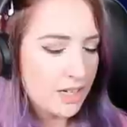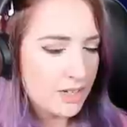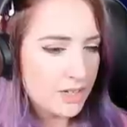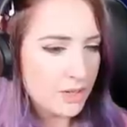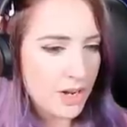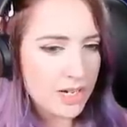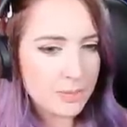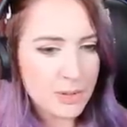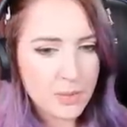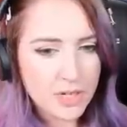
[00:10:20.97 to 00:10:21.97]
Do kind
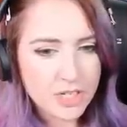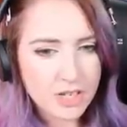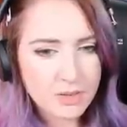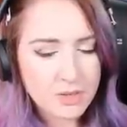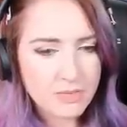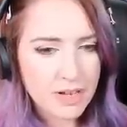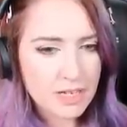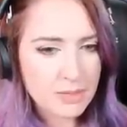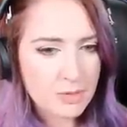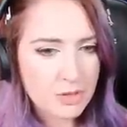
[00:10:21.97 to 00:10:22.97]
of be wishing that there was a
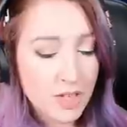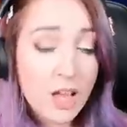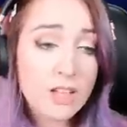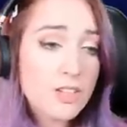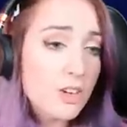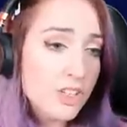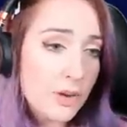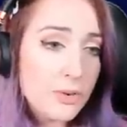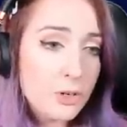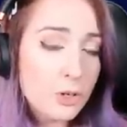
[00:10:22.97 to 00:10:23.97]
fast mode. As long as
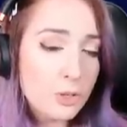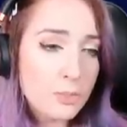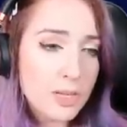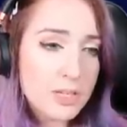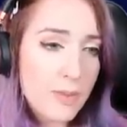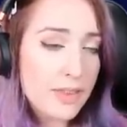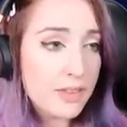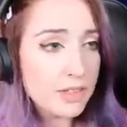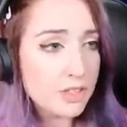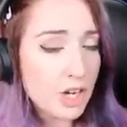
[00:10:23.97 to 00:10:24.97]
our norm is better
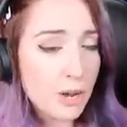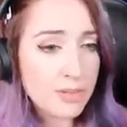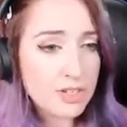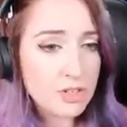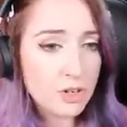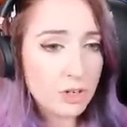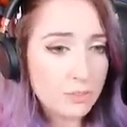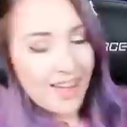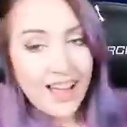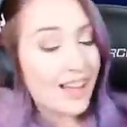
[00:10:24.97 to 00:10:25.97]
than the German's
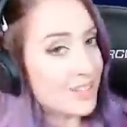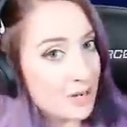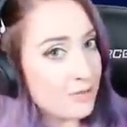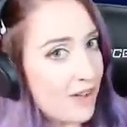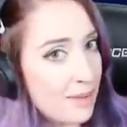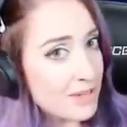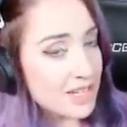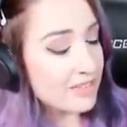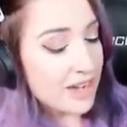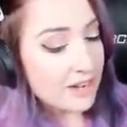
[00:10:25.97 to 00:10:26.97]
norm. I do find
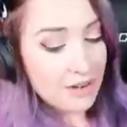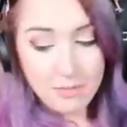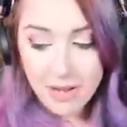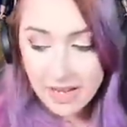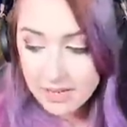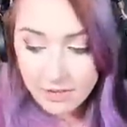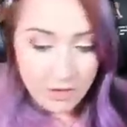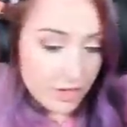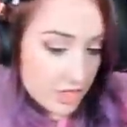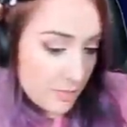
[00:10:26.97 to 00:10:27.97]
myself getting competitive
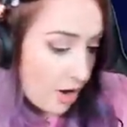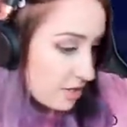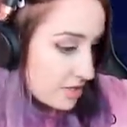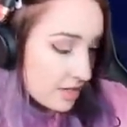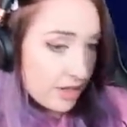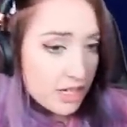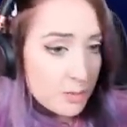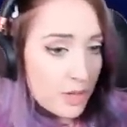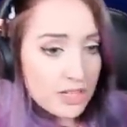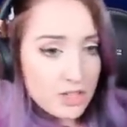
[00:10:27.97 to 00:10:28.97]
over the smallest of things,
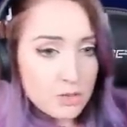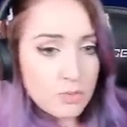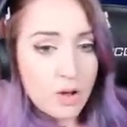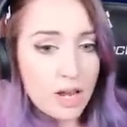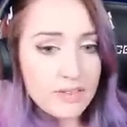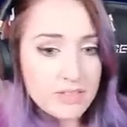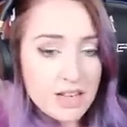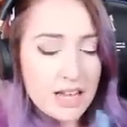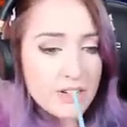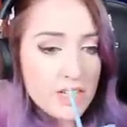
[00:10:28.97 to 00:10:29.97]
but that's just what life is
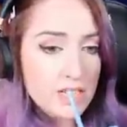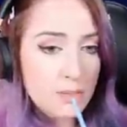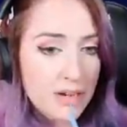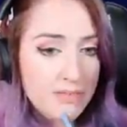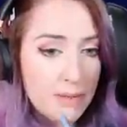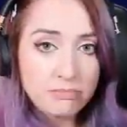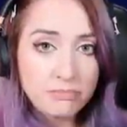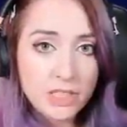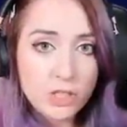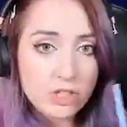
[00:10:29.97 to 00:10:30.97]
like raising a big
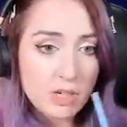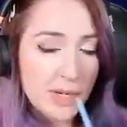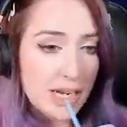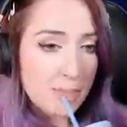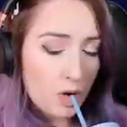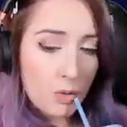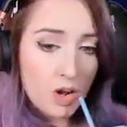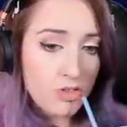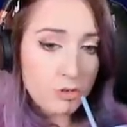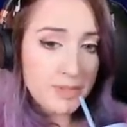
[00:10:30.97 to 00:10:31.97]
family. It's just how I am.
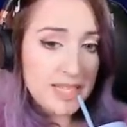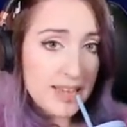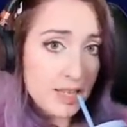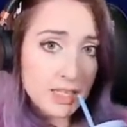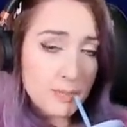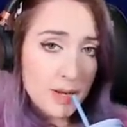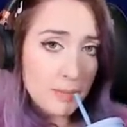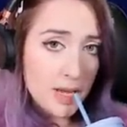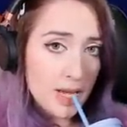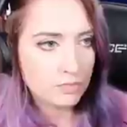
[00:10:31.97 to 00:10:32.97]
100%, that's a bit of
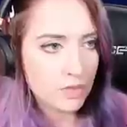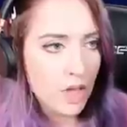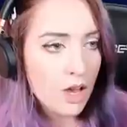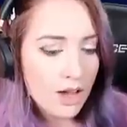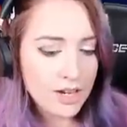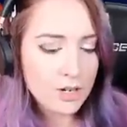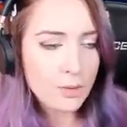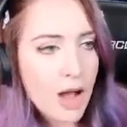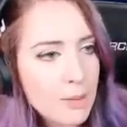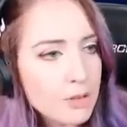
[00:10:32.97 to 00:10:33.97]
me. You know
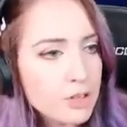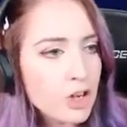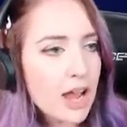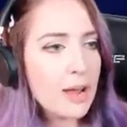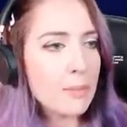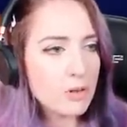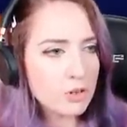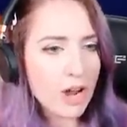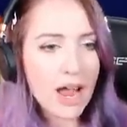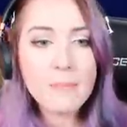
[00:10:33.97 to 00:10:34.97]
what? I'm gonna
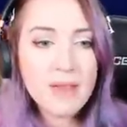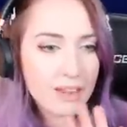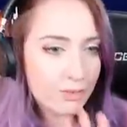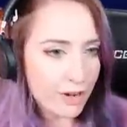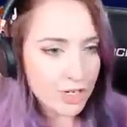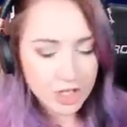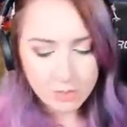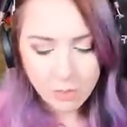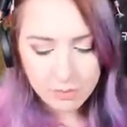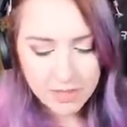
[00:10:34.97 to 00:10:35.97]
try and make
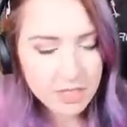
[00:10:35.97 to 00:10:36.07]
friendship with Mr.